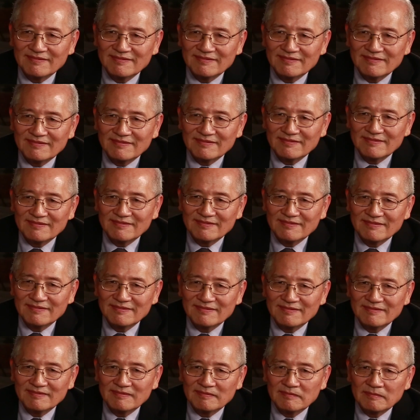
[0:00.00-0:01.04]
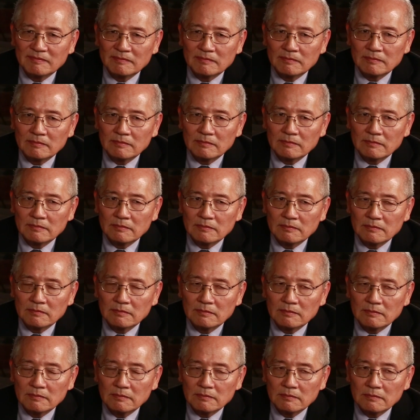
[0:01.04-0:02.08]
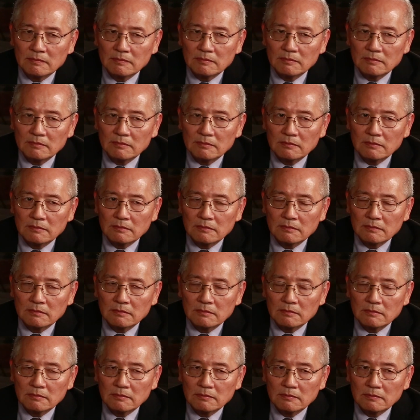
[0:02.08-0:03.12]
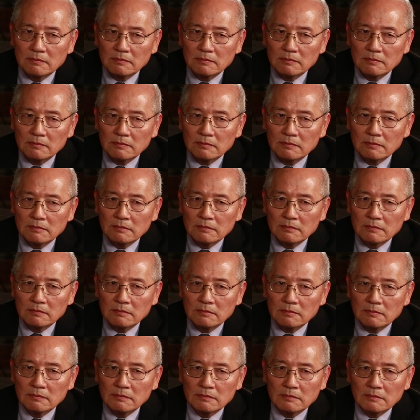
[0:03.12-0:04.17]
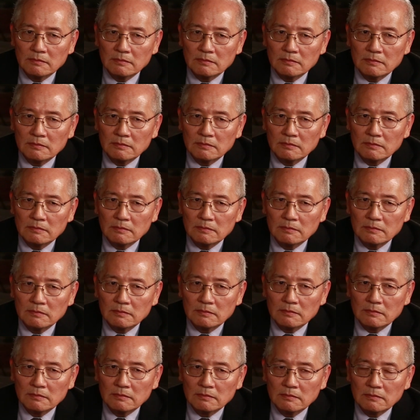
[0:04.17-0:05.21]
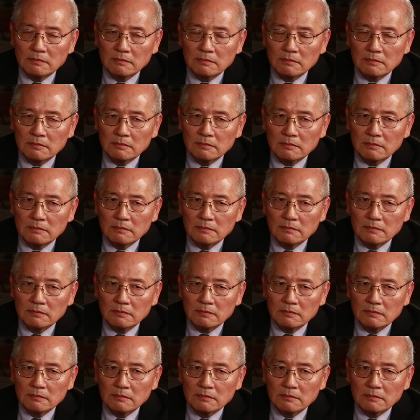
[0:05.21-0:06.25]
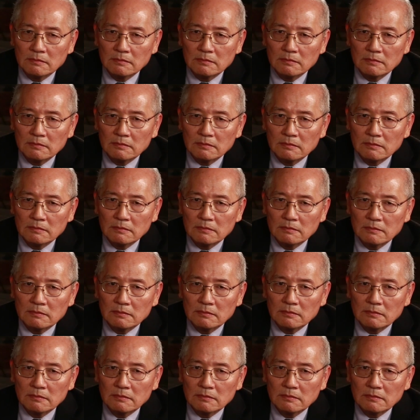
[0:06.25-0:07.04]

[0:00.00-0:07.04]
No words are spoken by the person on screen.